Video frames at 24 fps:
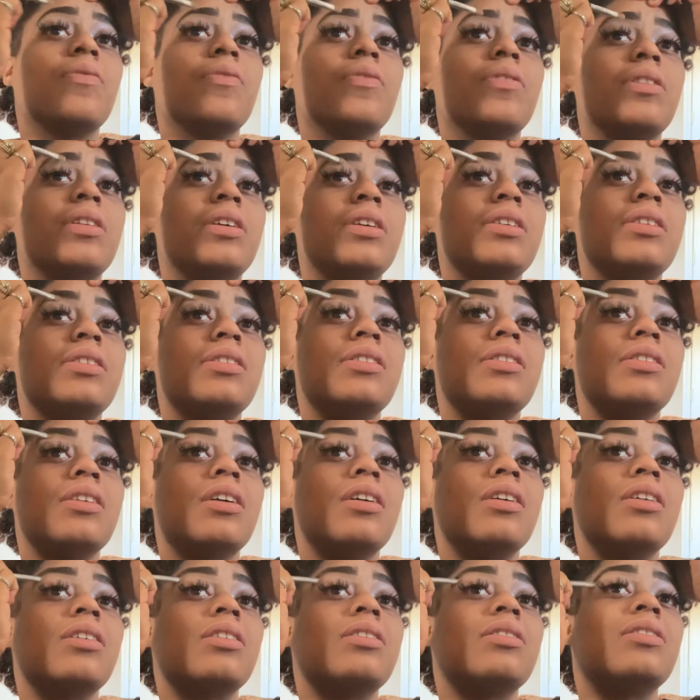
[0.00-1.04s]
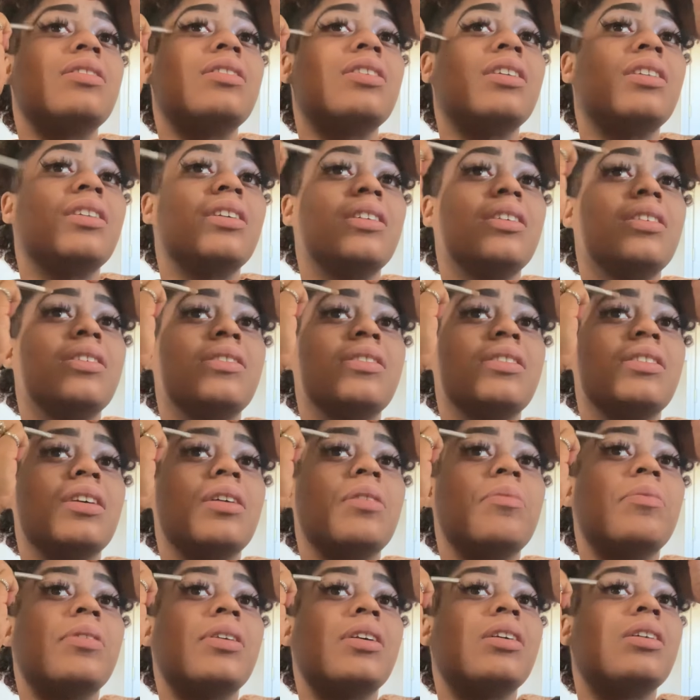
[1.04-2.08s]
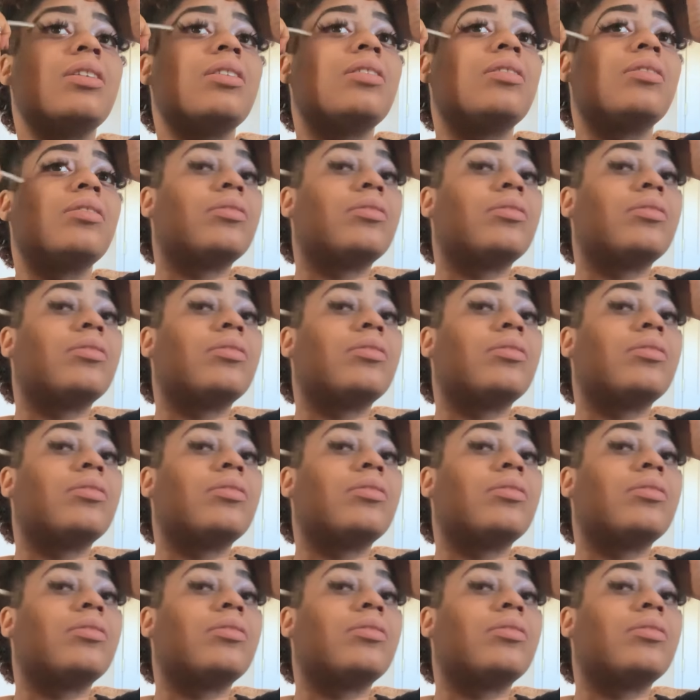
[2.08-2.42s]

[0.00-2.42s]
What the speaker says: really sucks. And then there's some that...